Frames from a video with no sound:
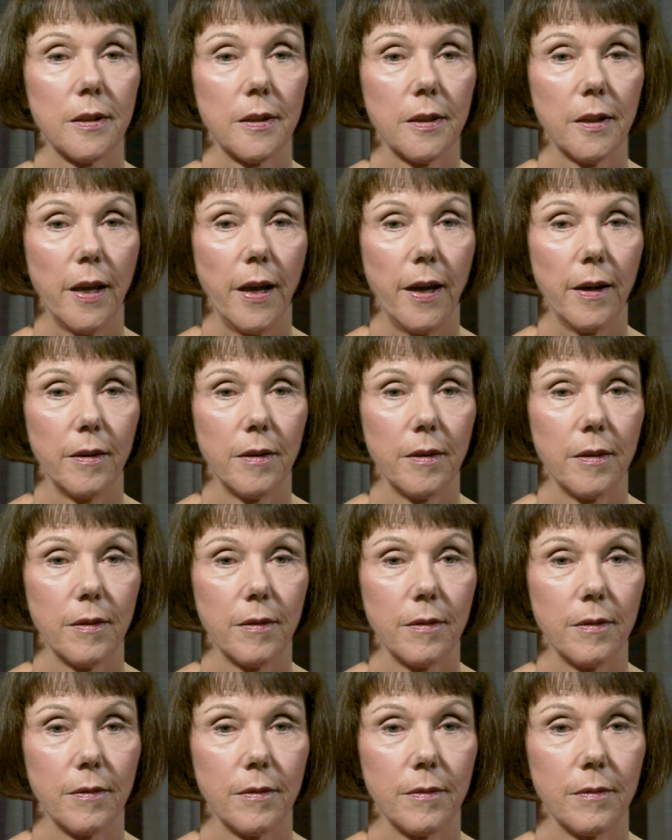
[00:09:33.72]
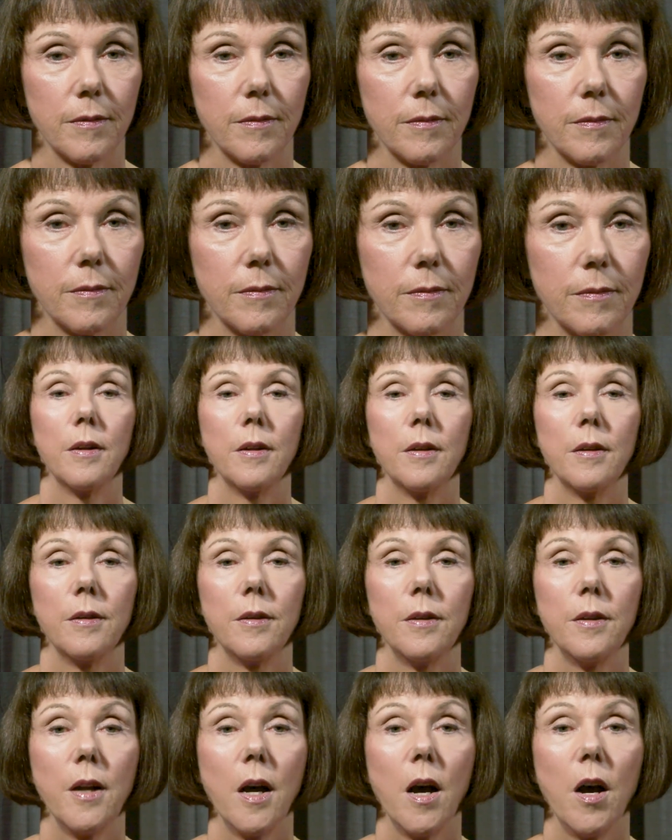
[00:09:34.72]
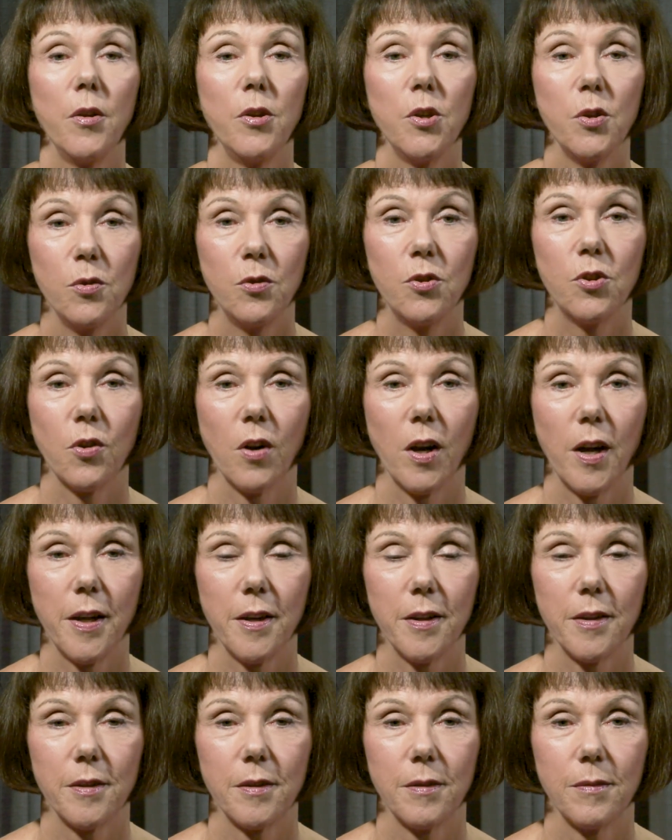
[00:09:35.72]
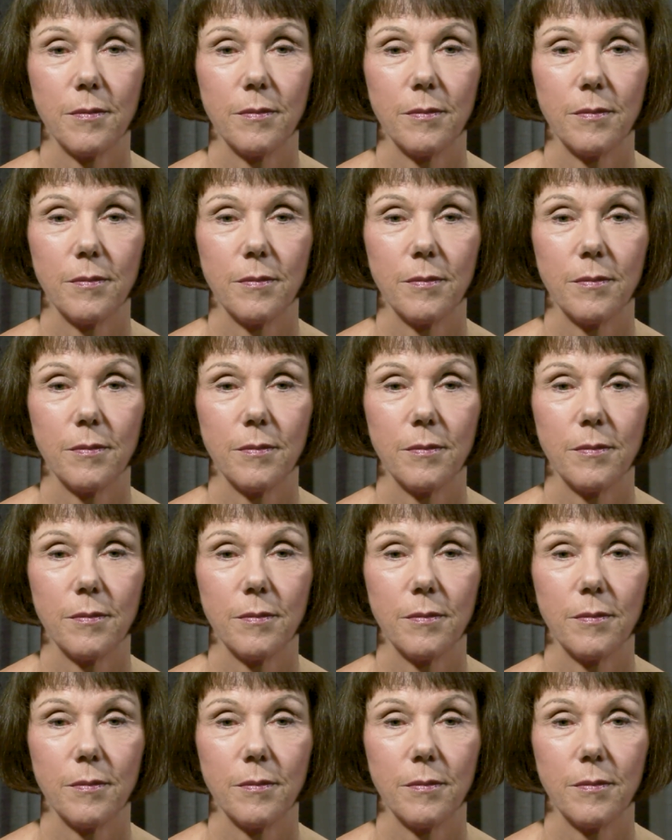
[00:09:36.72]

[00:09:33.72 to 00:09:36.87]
Thank. Now you try it.